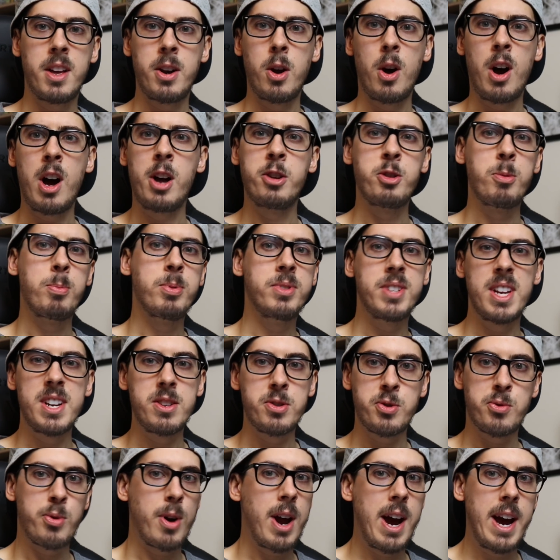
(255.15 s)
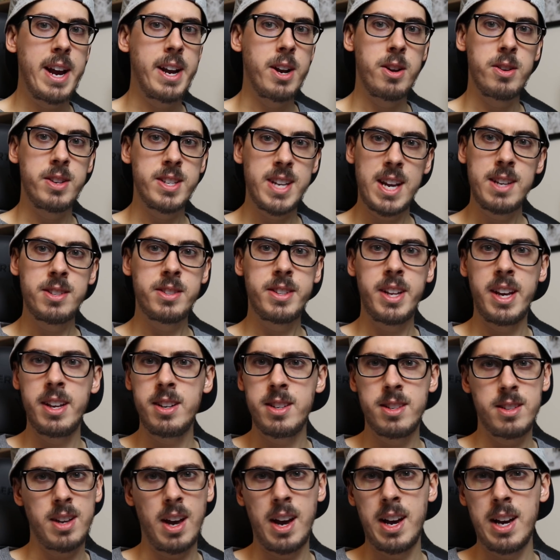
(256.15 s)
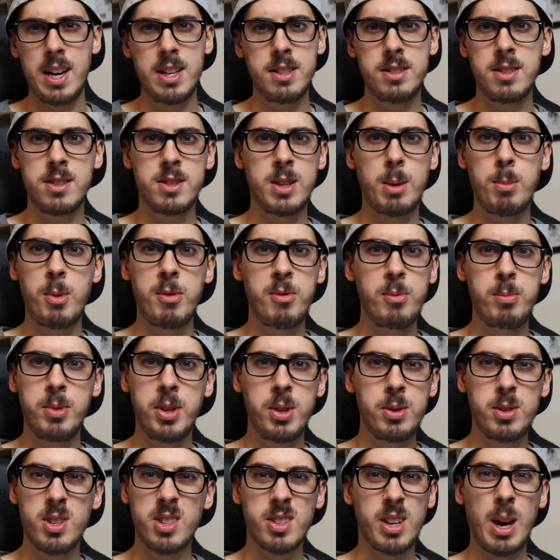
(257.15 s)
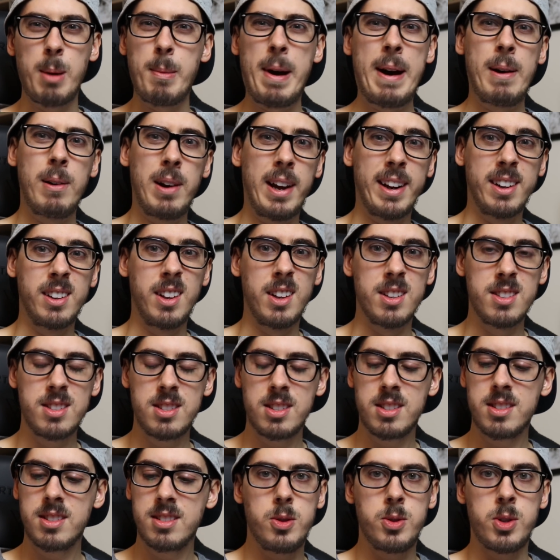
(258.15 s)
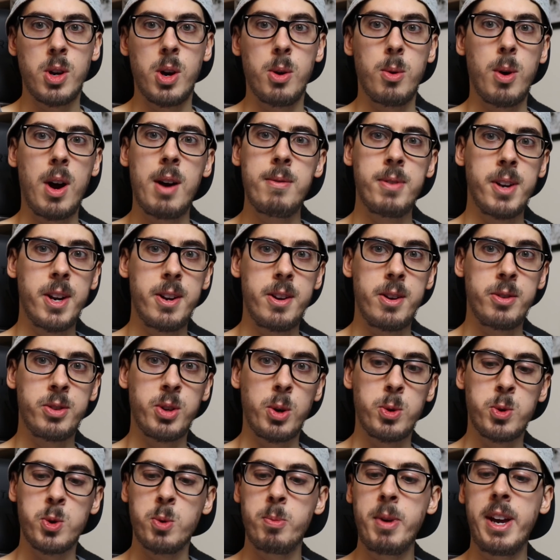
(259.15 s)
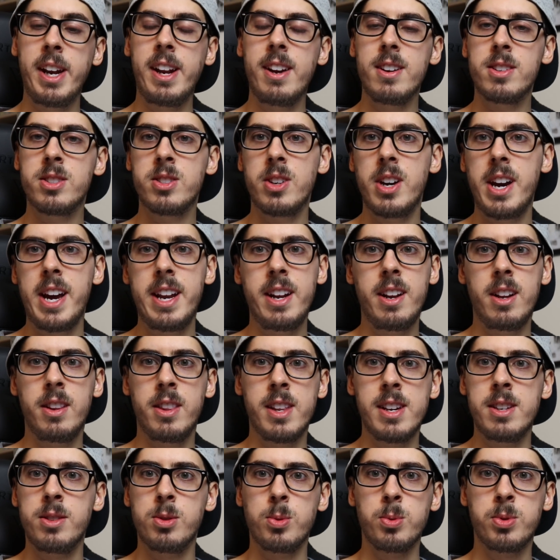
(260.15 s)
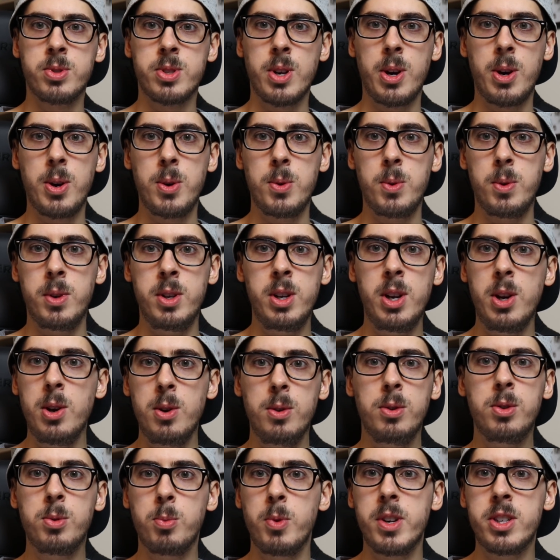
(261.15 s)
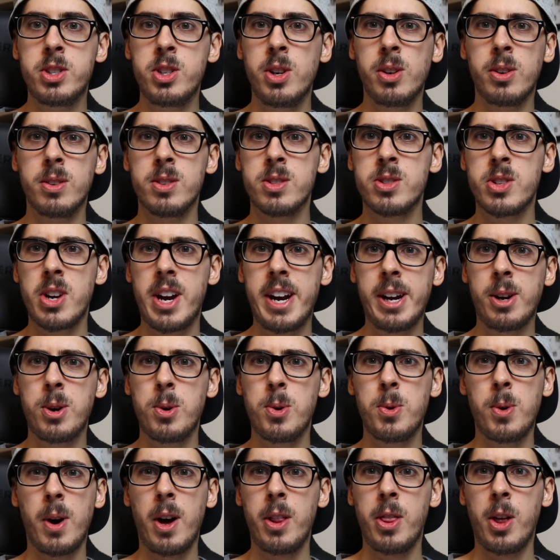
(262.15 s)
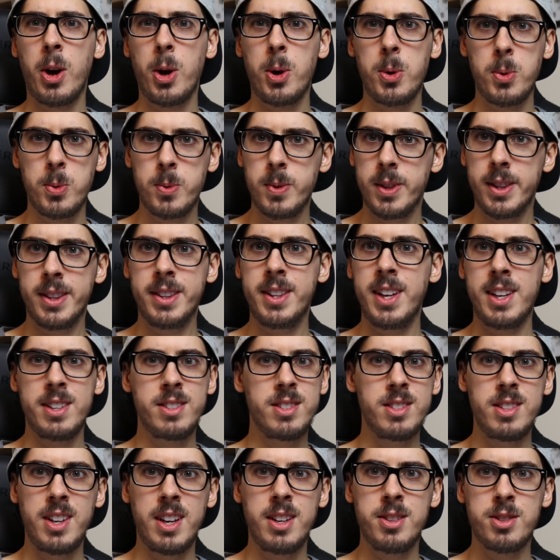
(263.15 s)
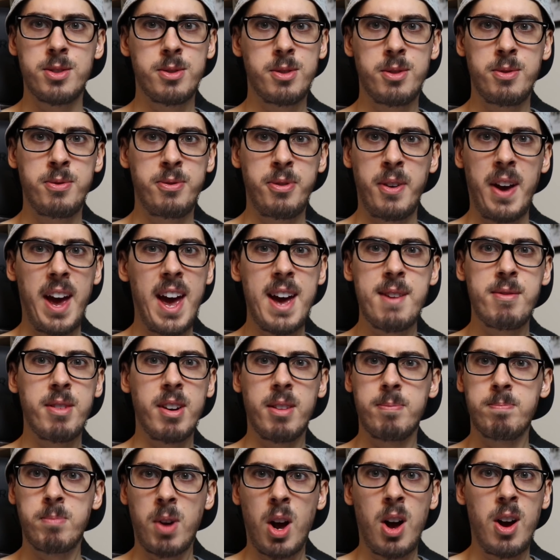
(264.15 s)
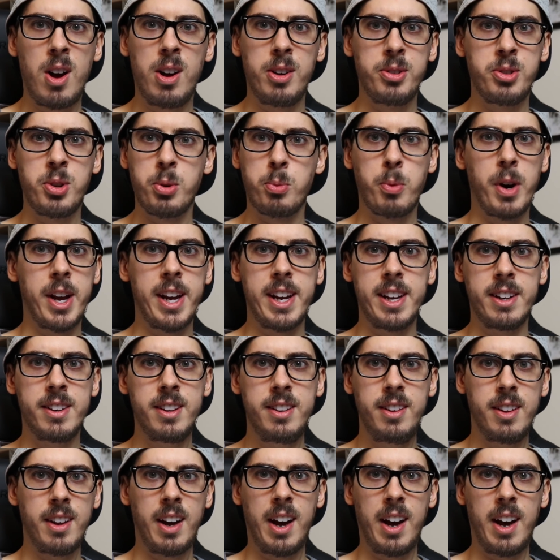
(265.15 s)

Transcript: They're not 100% tried and tested, so some of them do just come out like this. So other than the social media side, there's also news which you can cycle, although this is forever hard to read.